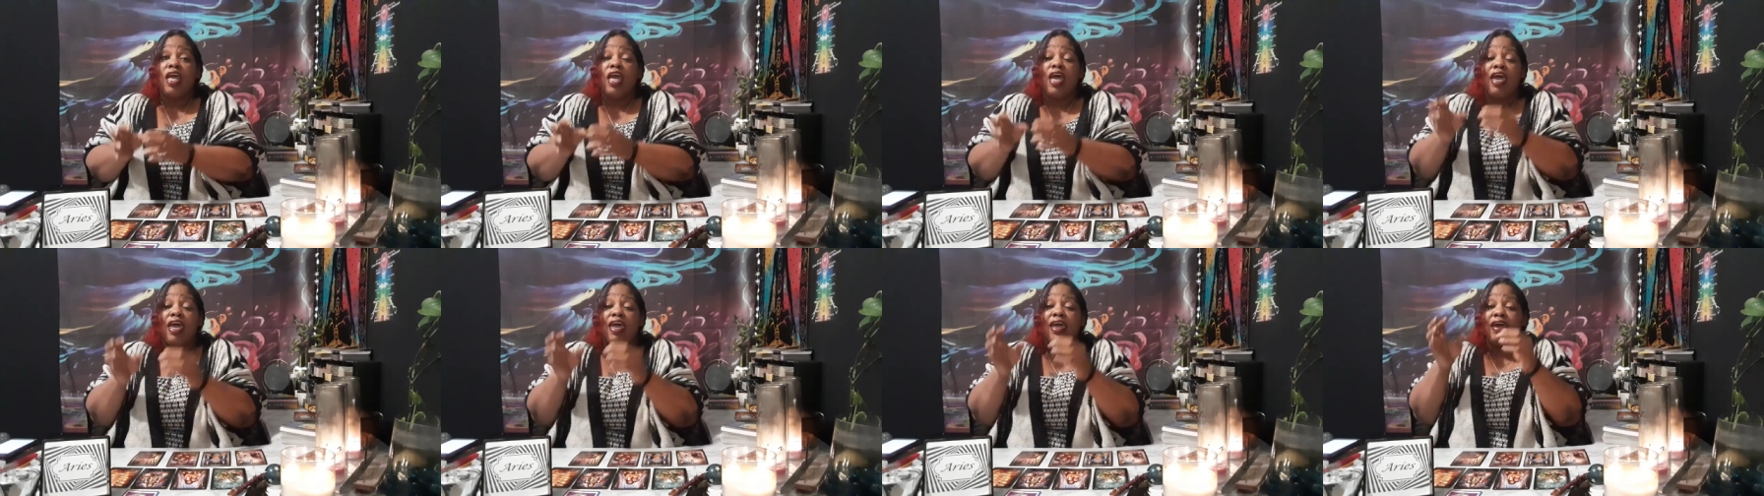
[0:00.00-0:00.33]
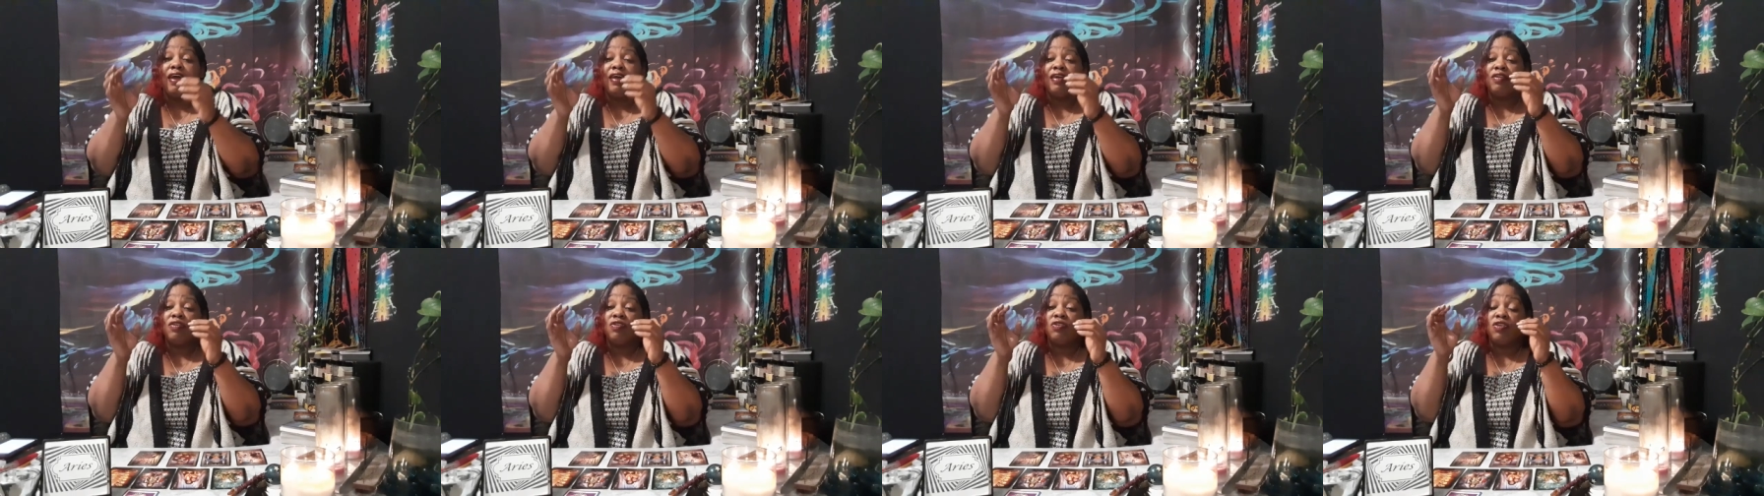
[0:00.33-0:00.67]

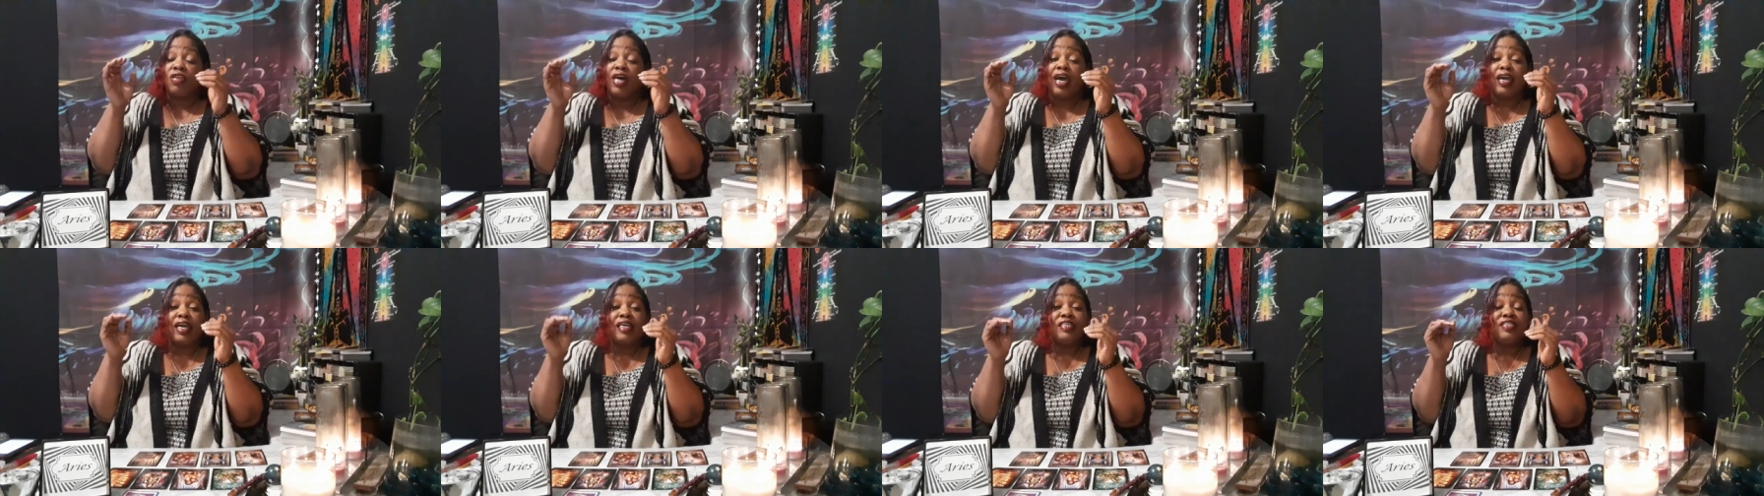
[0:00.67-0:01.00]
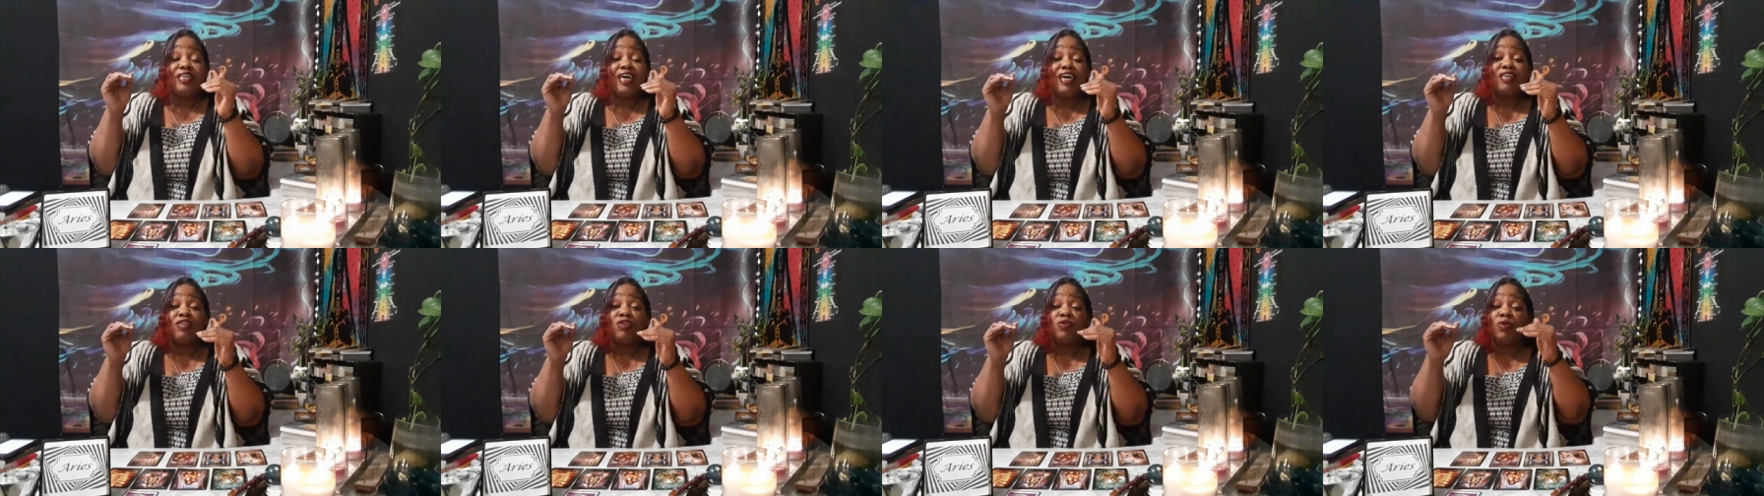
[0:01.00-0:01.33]
And like I
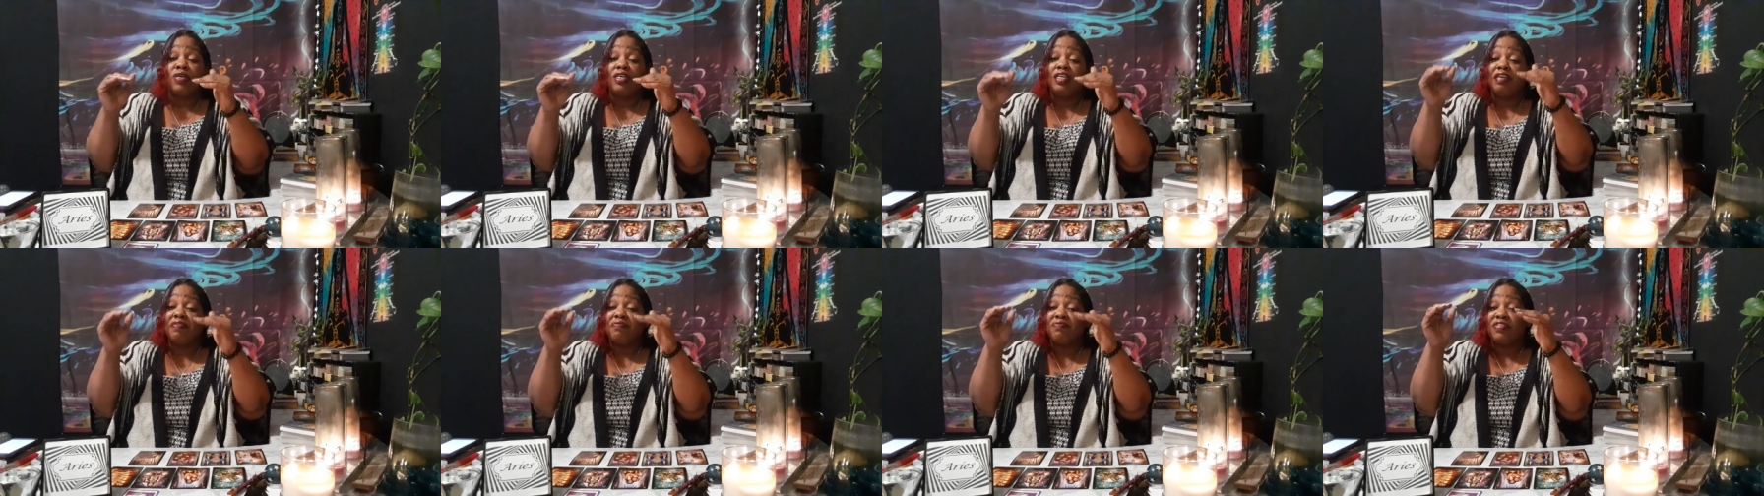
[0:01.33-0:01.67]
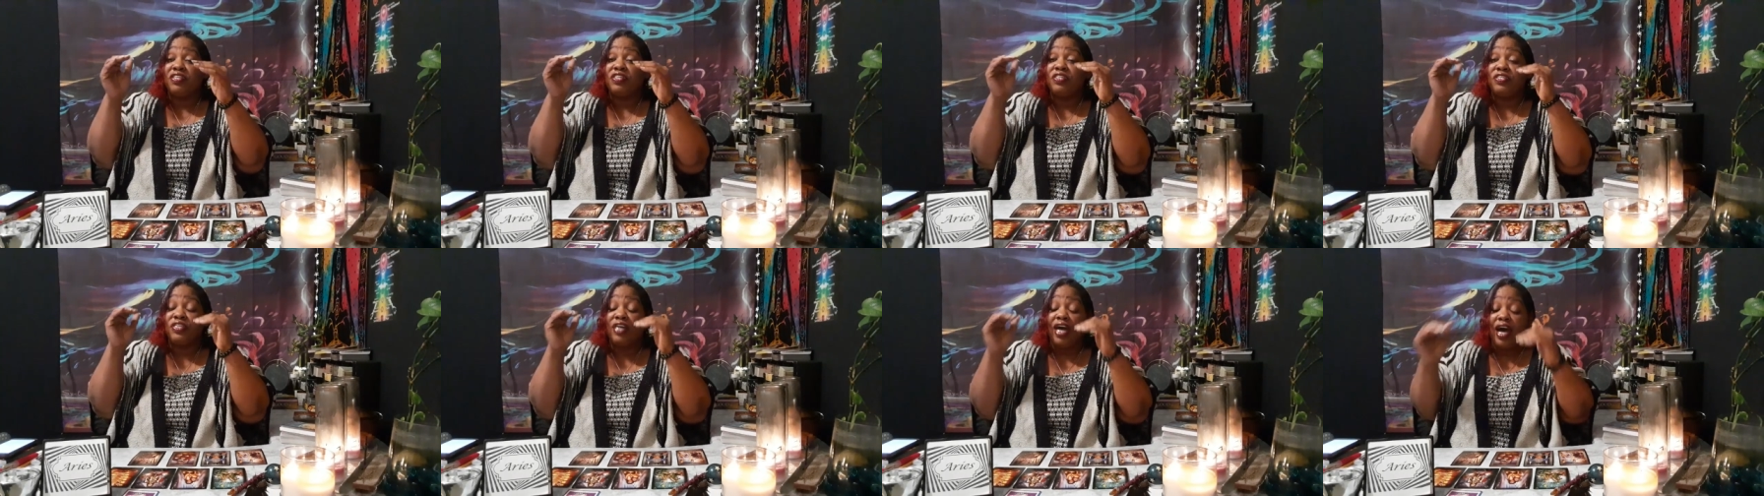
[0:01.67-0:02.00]
said, you can even
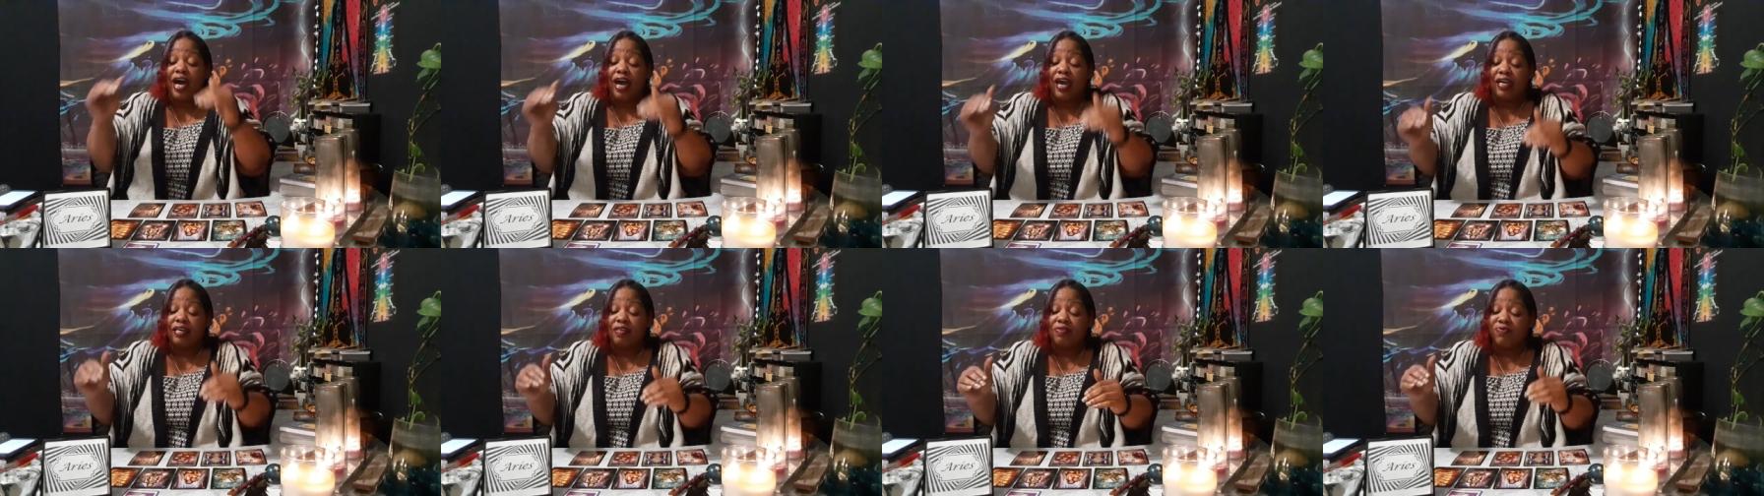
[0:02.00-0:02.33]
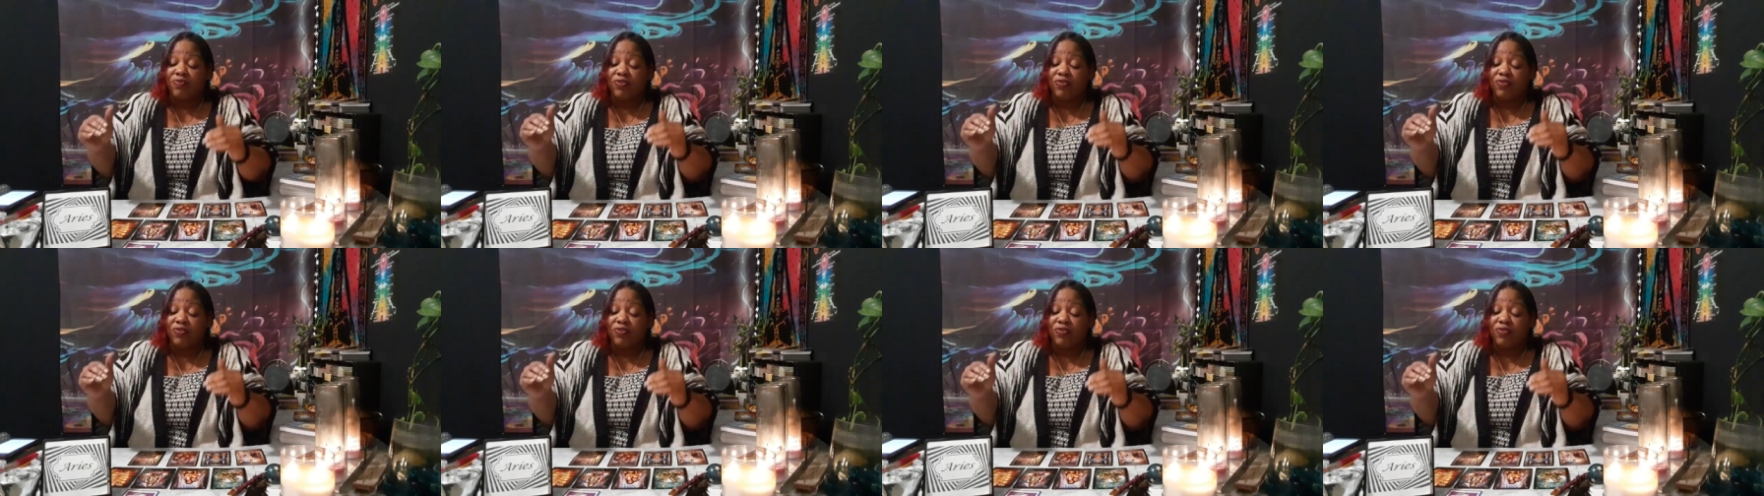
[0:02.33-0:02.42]
assign,